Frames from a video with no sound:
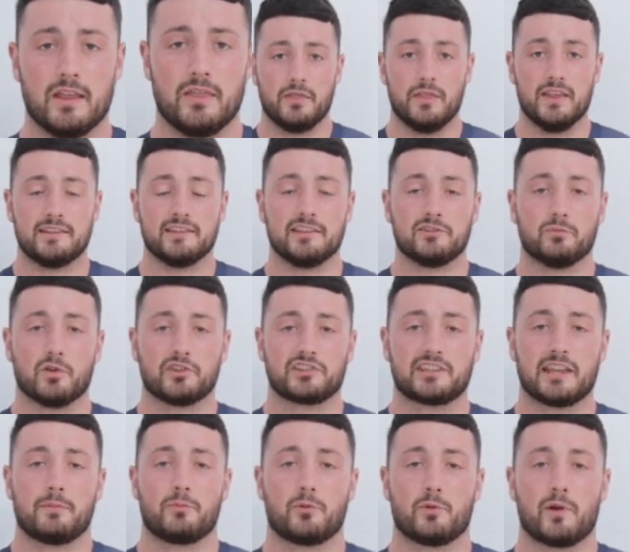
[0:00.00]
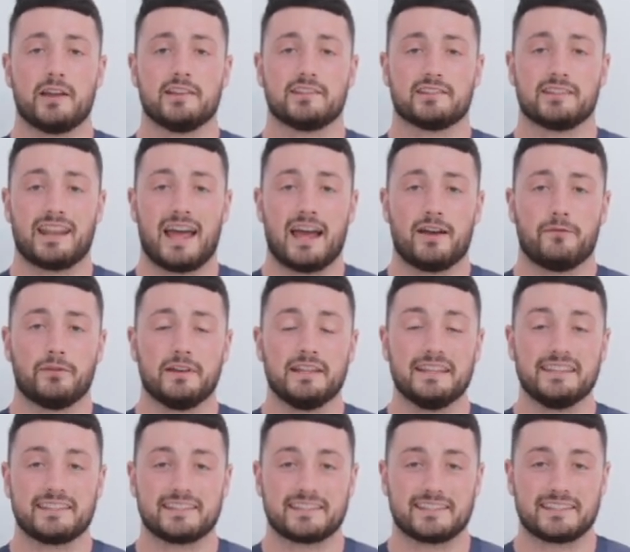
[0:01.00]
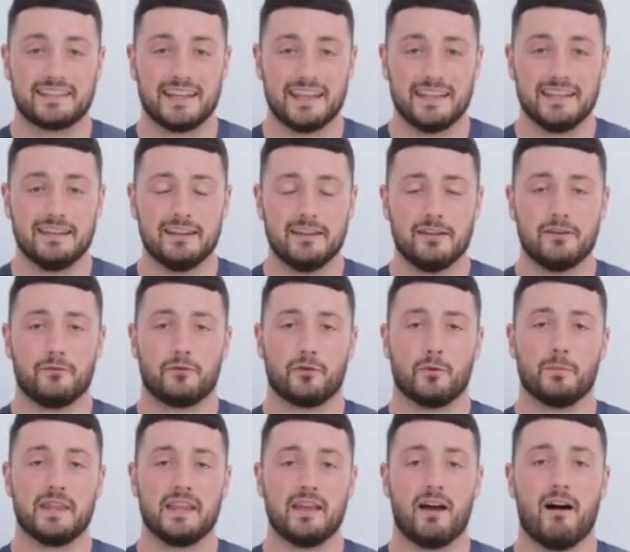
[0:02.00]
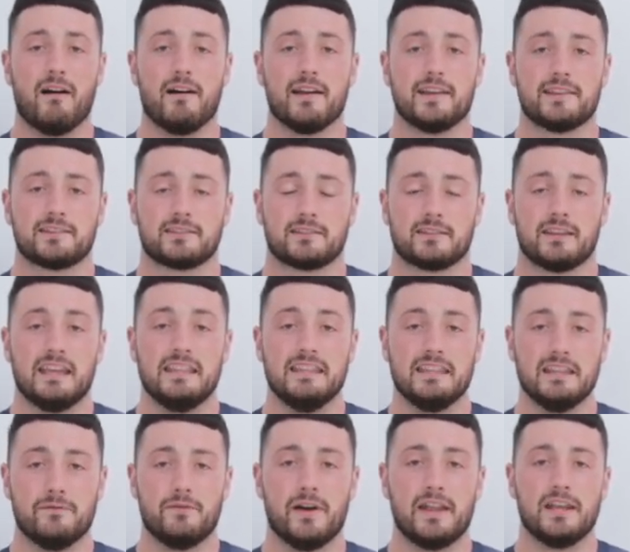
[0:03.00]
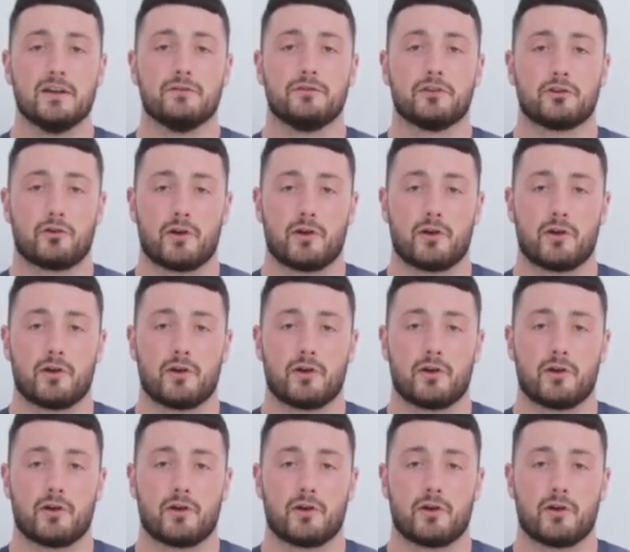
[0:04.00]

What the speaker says: This is what separates an athlete's skin from the ice in the event of a